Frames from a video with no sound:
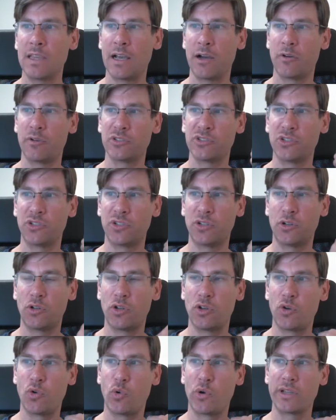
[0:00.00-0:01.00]
Now it's a little
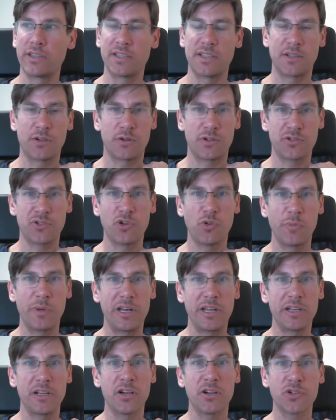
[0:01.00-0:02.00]
annoying that there are so
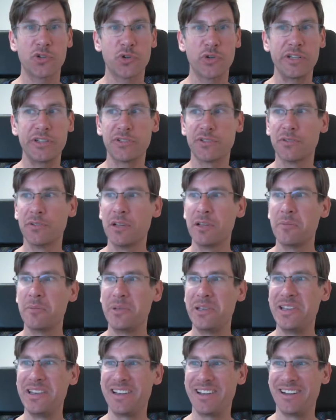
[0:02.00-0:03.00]
many countries
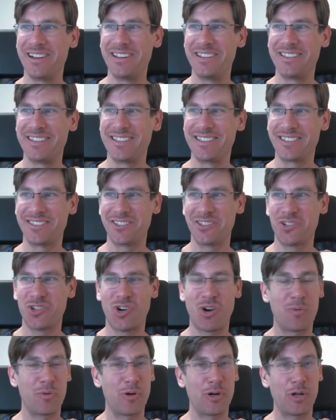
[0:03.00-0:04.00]
because it doesn't
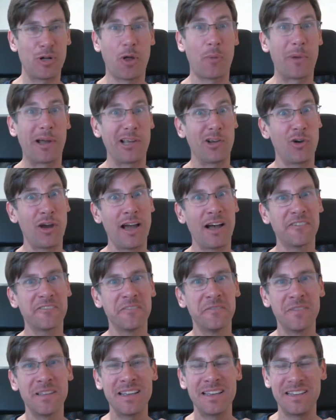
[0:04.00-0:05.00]
show up well on my graph.
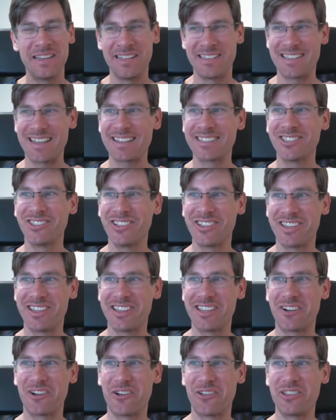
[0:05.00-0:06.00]
It's excellent
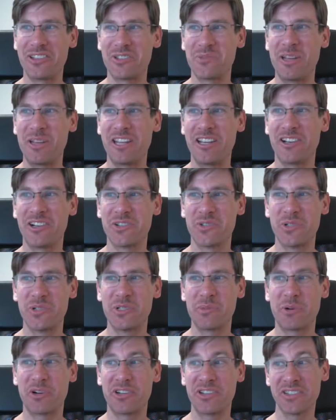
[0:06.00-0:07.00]
that there are this many
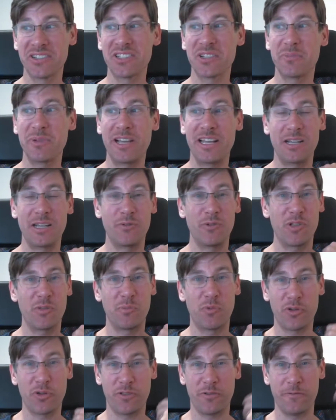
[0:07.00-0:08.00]
countries participating with
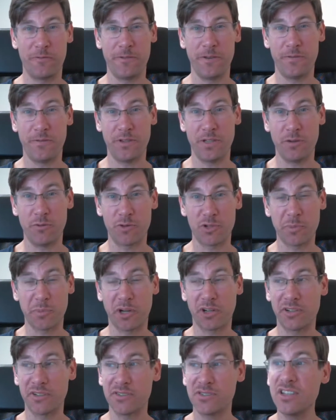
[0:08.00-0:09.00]
more than 50
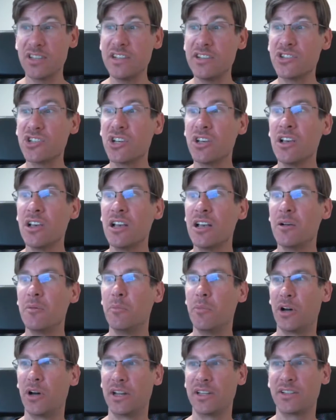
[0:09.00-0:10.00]
respondents each,
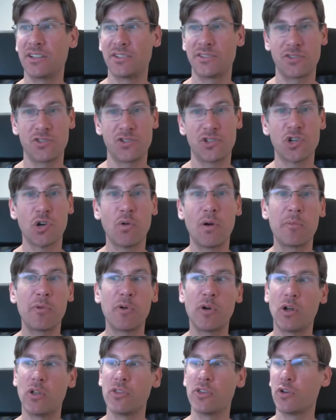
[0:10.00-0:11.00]
but it doesn't show up
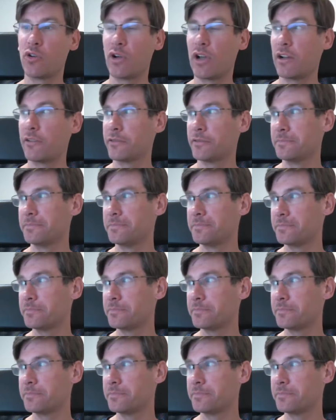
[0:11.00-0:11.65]
well on the graph.